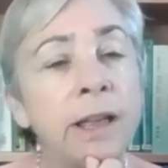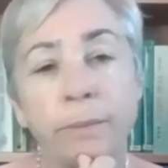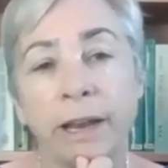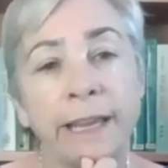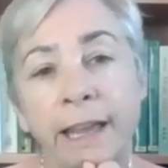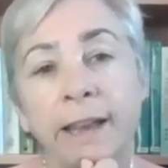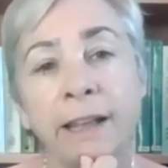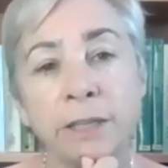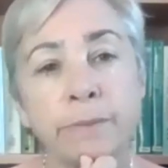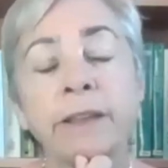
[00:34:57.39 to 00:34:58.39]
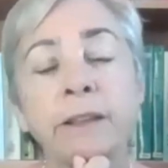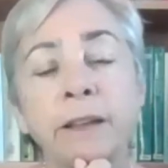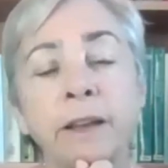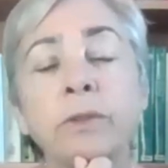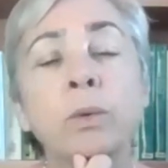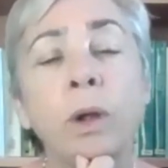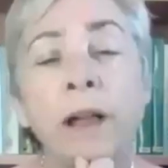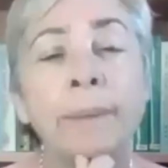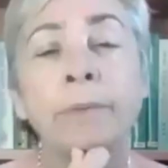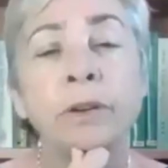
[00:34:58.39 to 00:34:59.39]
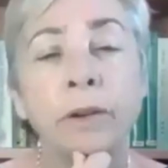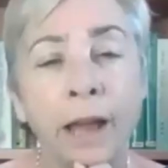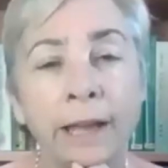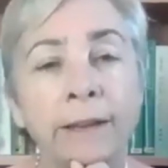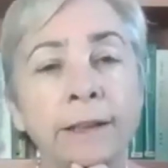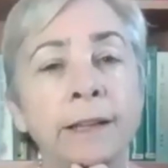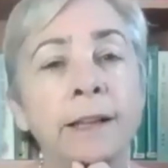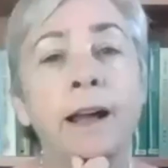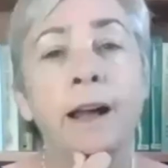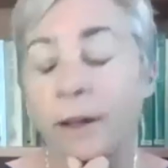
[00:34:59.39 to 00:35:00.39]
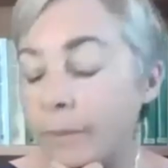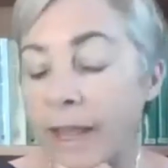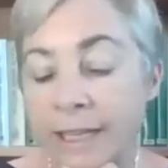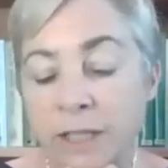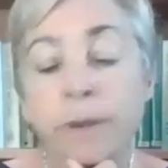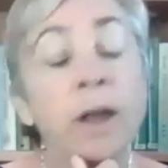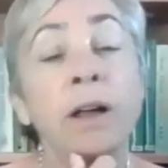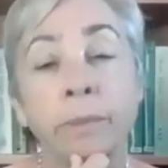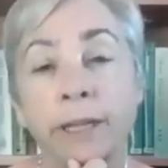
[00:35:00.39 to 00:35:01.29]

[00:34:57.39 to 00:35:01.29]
but I cannot speculate if it will happen or not. That's beyond